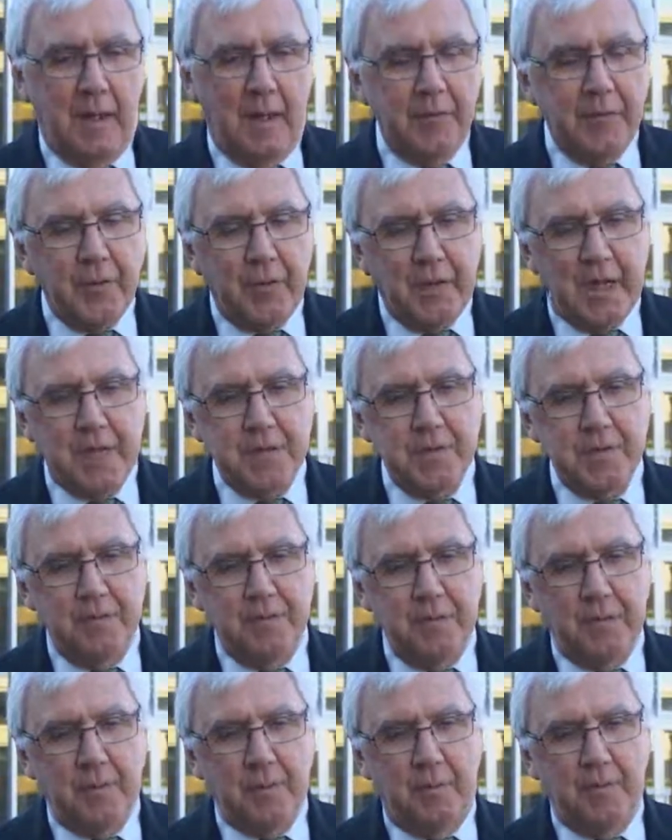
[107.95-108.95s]
other kinds
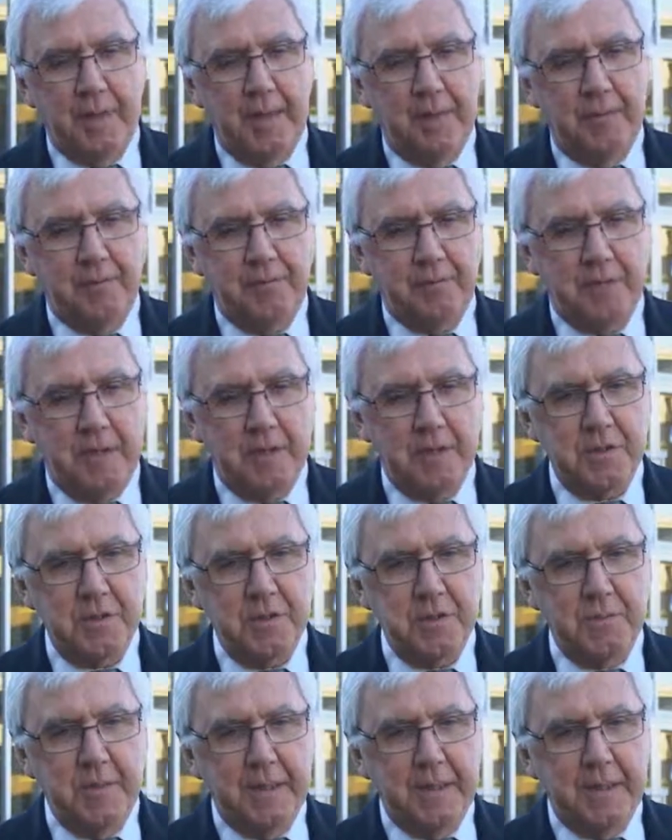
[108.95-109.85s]
of vehicle manufacturers,